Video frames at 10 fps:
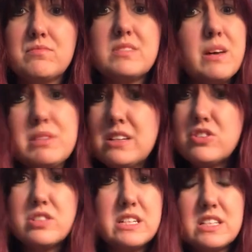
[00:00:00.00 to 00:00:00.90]
Something
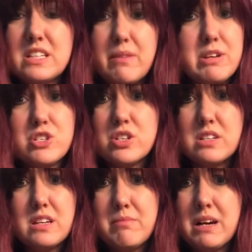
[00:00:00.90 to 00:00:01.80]
just needs to give me a shit
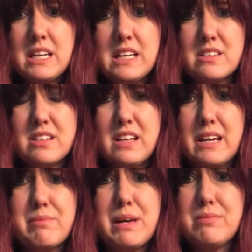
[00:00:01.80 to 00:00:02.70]
ton of money
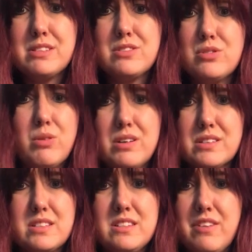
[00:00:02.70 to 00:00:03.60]
to be able to do all
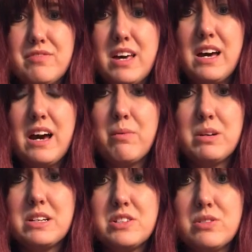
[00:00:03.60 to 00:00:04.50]
the stuff that I
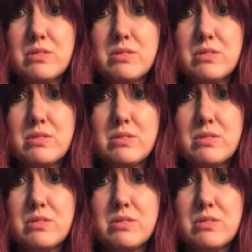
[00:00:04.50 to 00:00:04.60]
want to do,